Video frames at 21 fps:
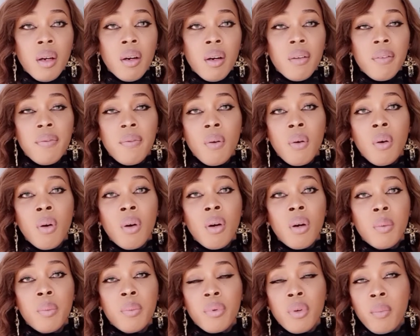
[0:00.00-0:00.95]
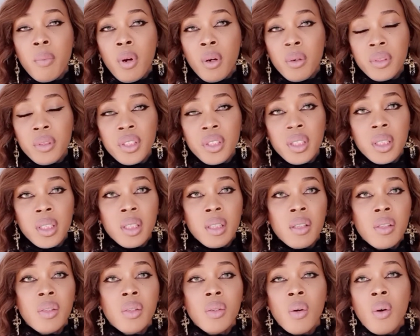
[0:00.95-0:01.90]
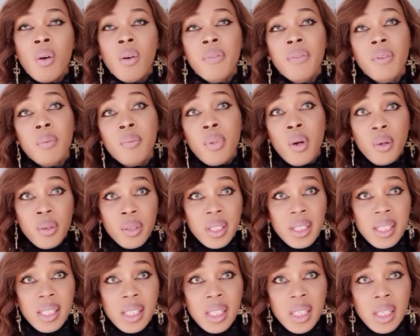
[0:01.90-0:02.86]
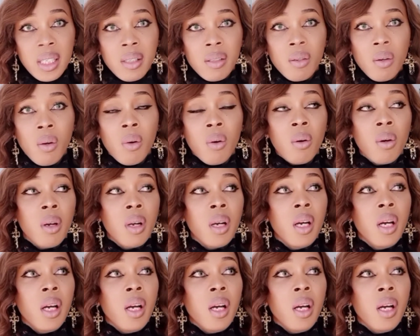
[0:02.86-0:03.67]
for promotions or for bonuses, or